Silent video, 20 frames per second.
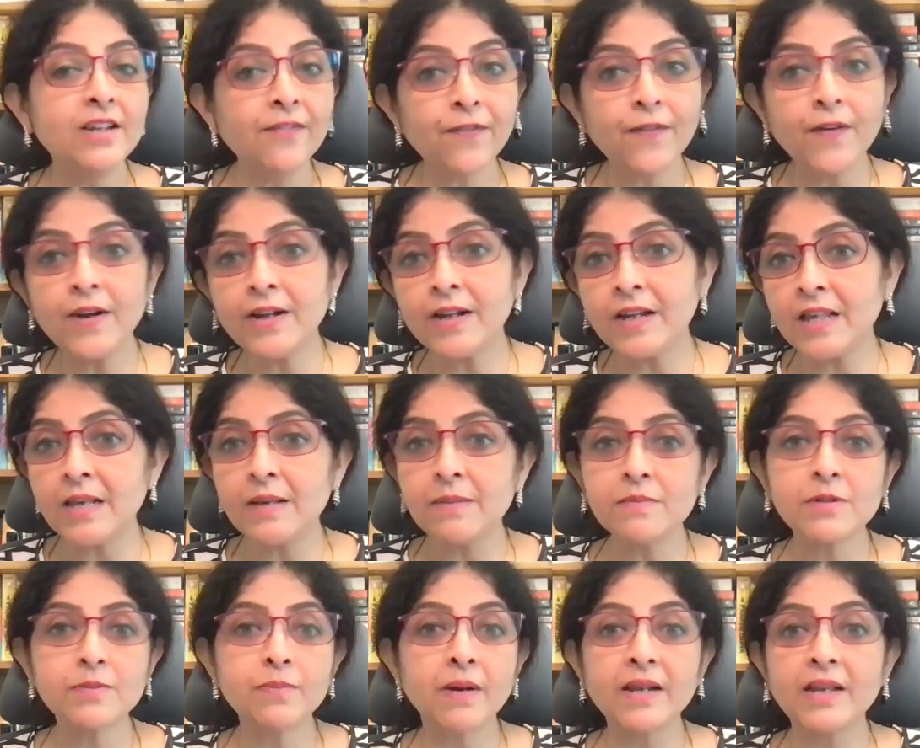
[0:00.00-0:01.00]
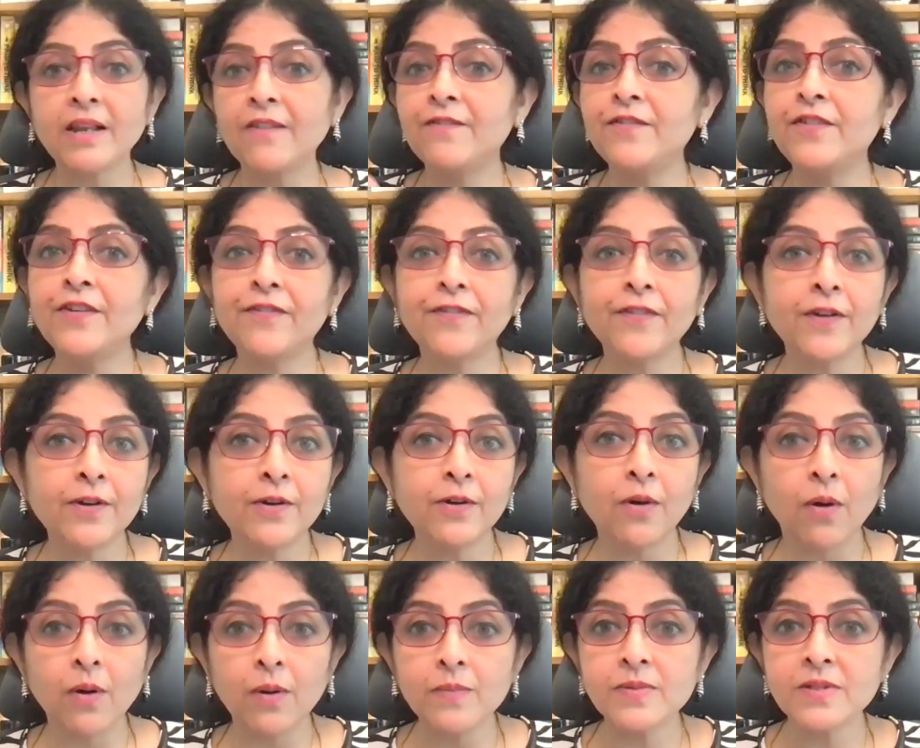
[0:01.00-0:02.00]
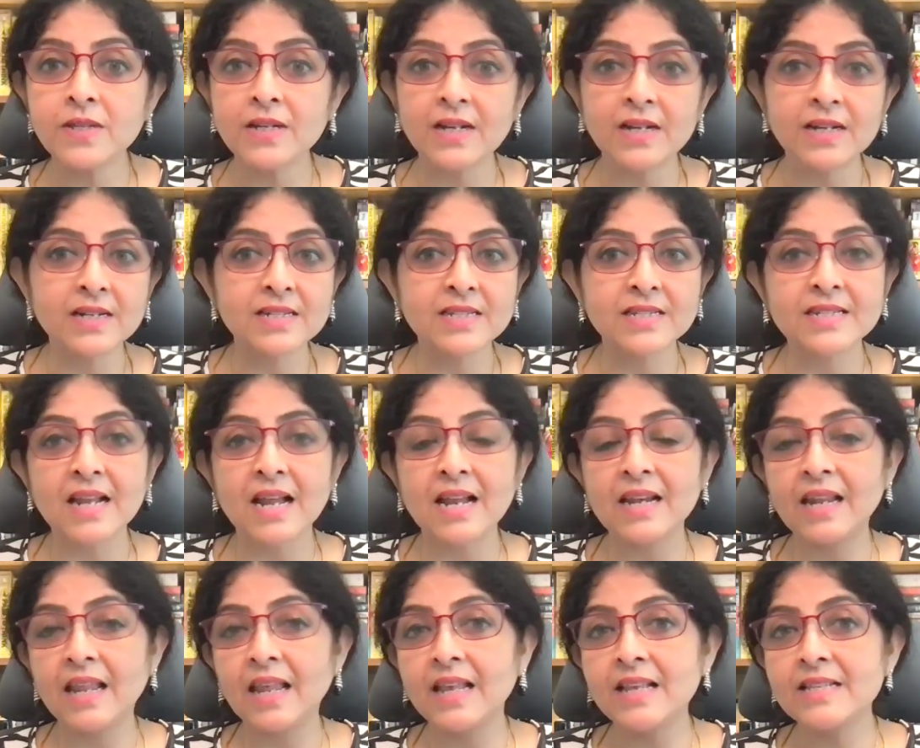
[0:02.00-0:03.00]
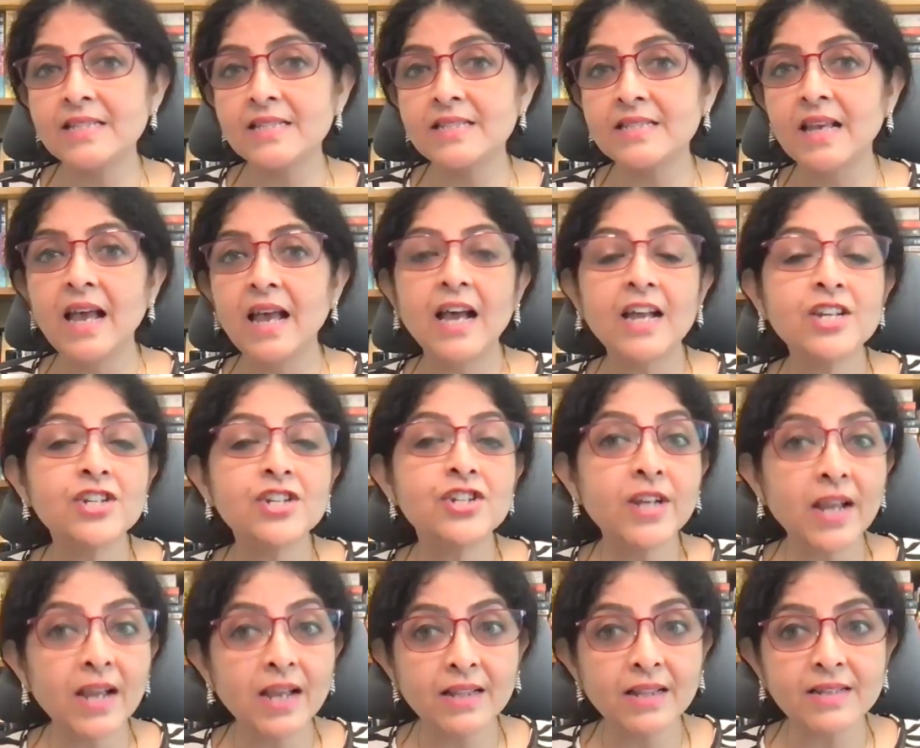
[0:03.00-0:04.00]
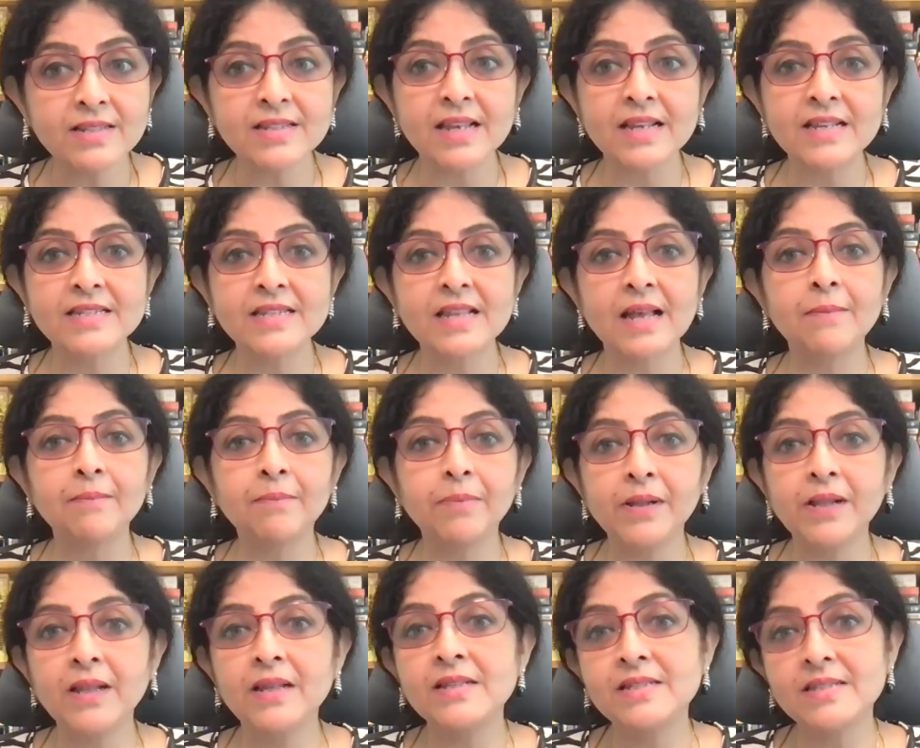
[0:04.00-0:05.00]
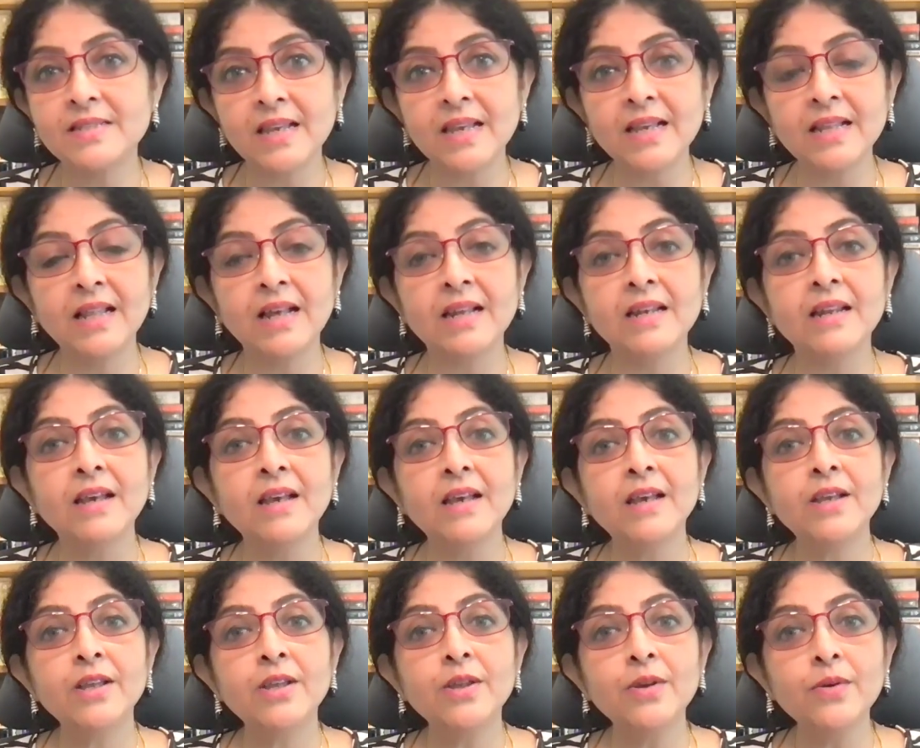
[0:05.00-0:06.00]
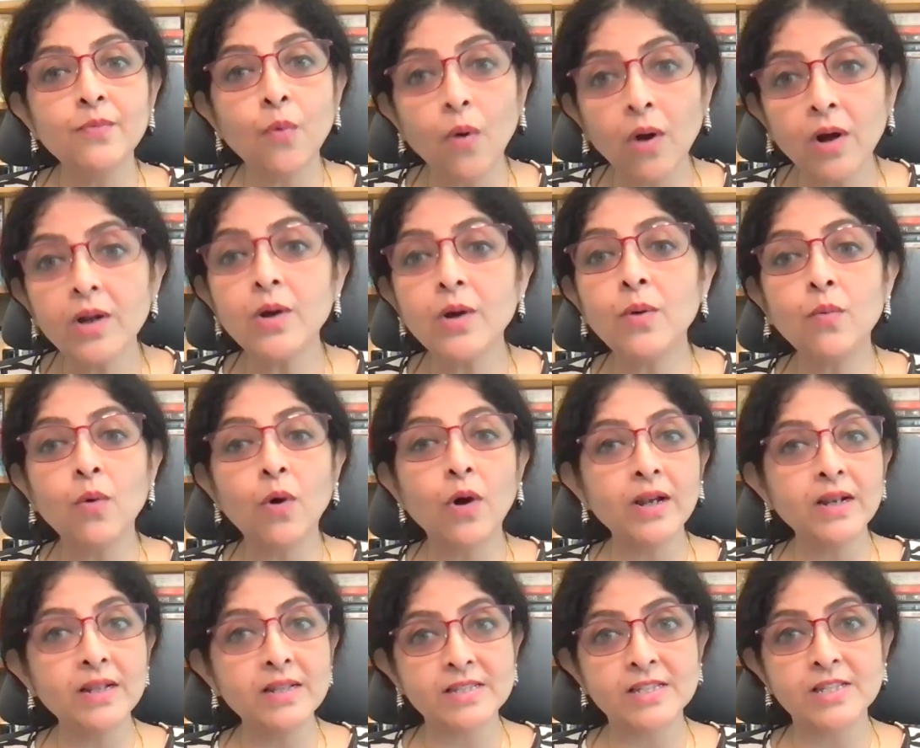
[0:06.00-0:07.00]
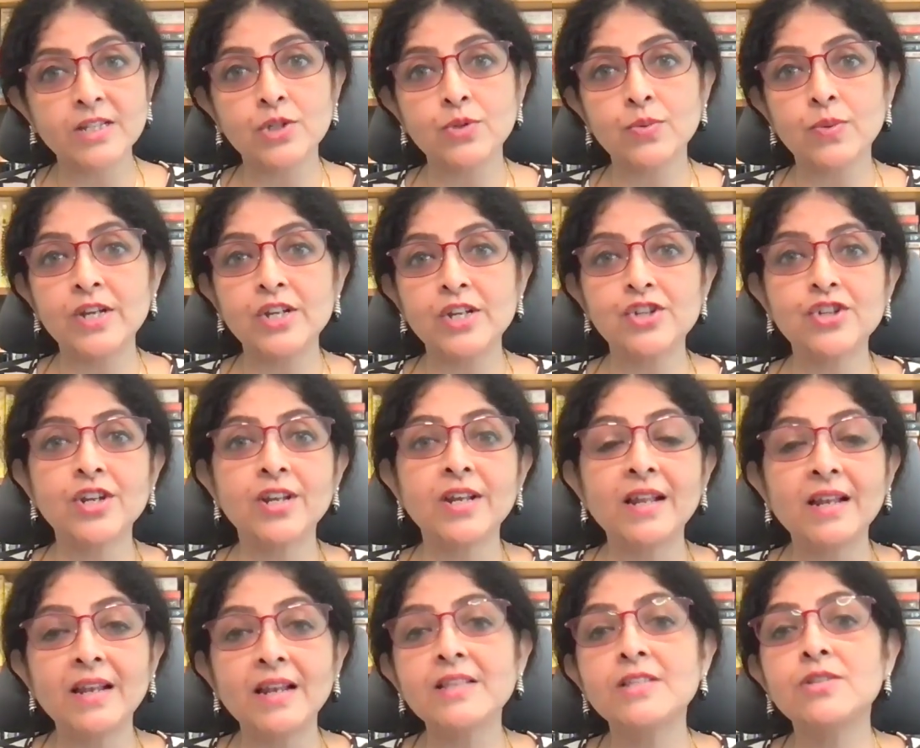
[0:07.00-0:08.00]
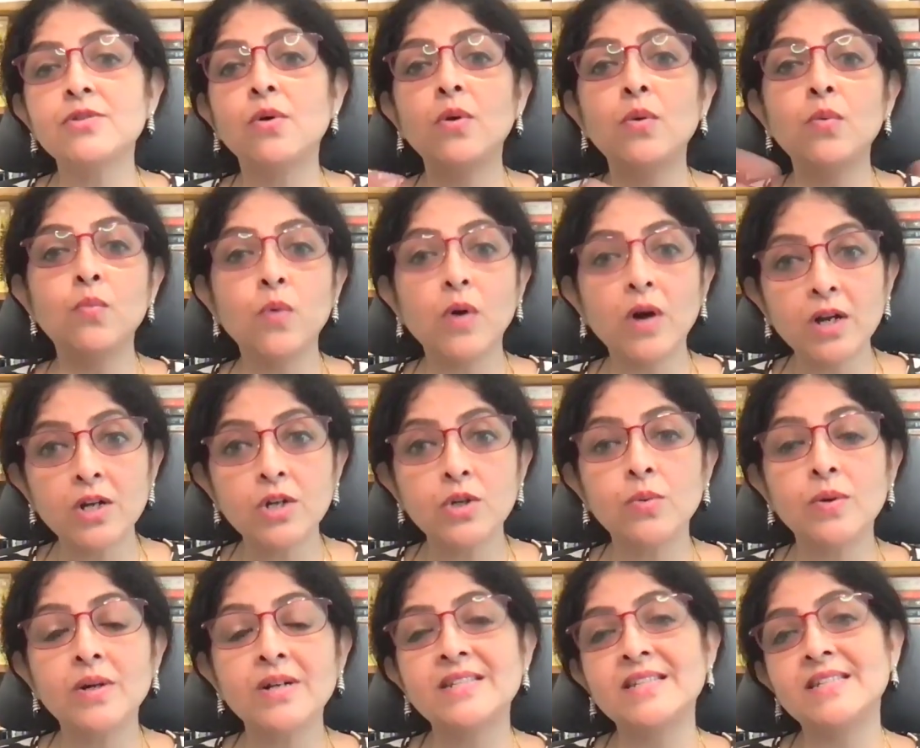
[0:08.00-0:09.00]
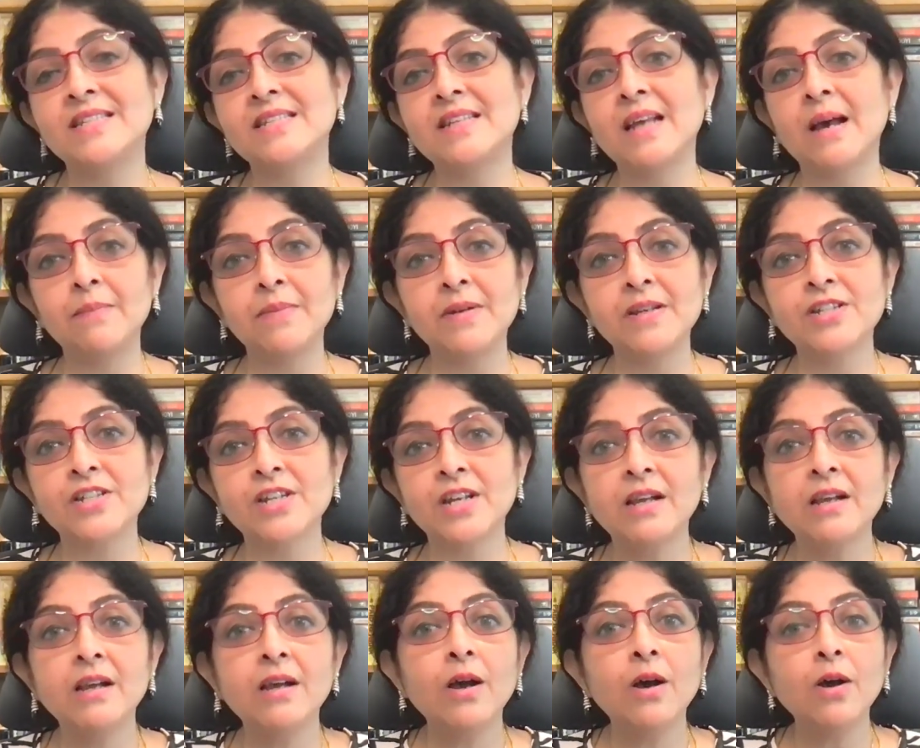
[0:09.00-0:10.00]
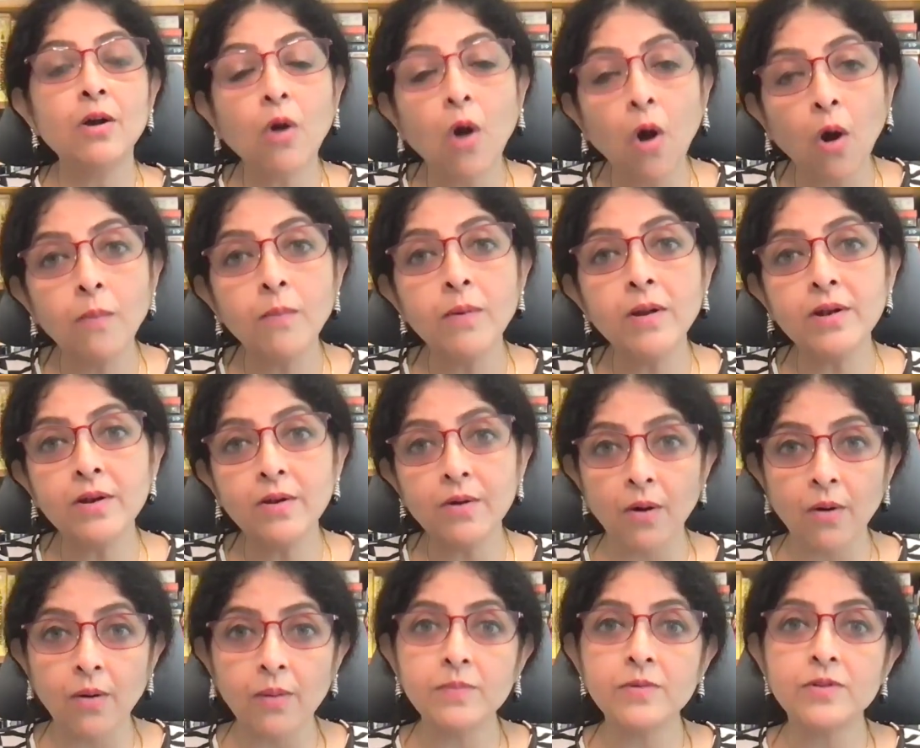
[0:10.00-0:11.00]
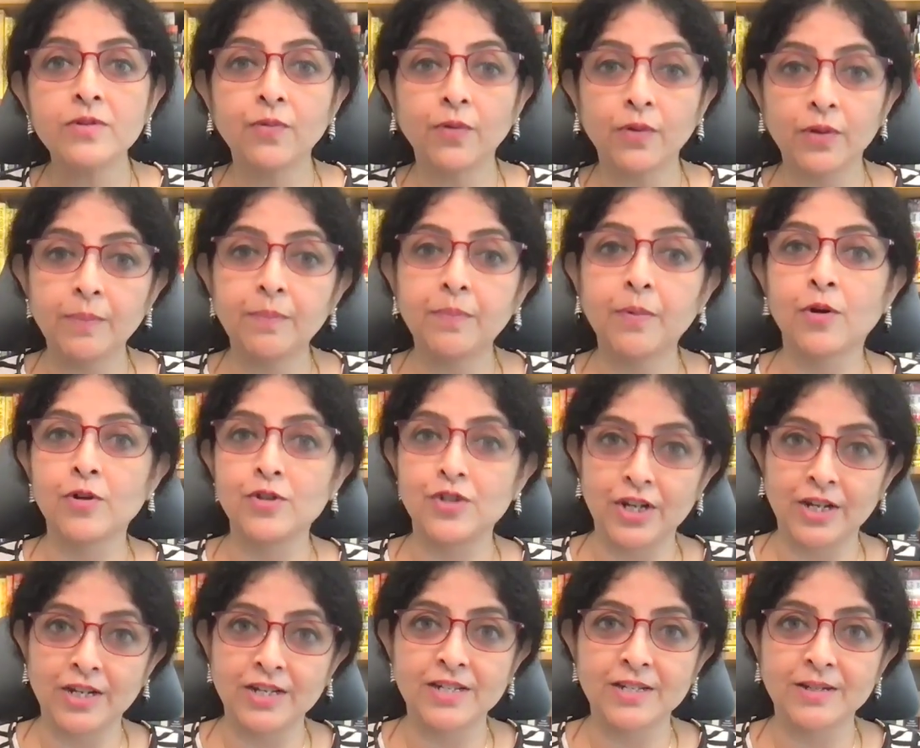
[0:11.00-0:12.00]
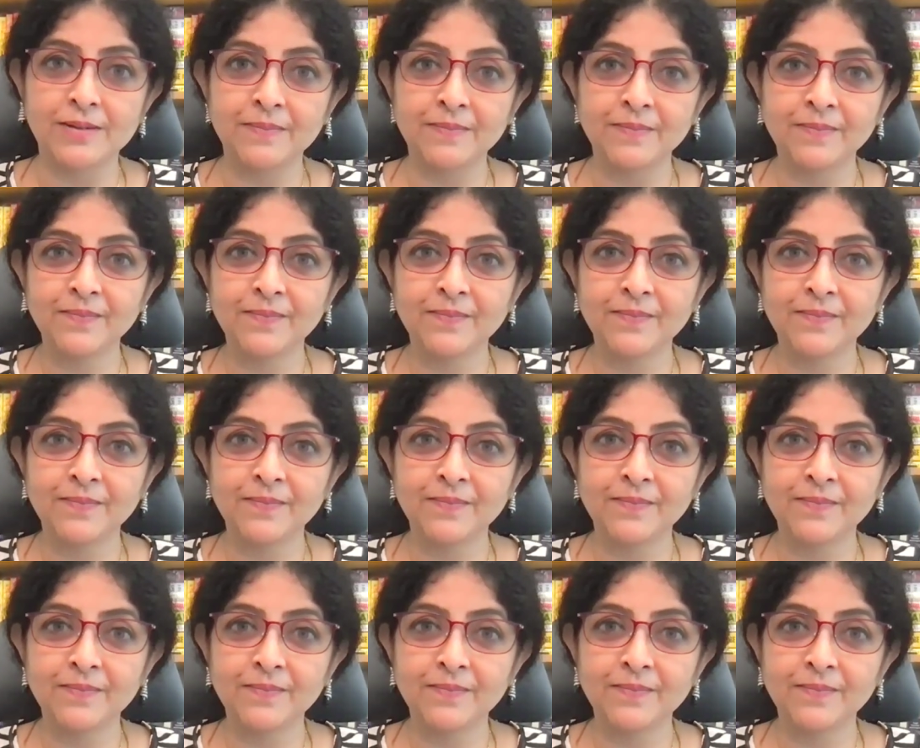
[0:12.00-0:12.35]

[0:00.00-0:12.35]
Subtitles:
different teams might have different norms and understandings, and share this example and say that you want to avoid the situation and let's all work towards establishing common norms for the project.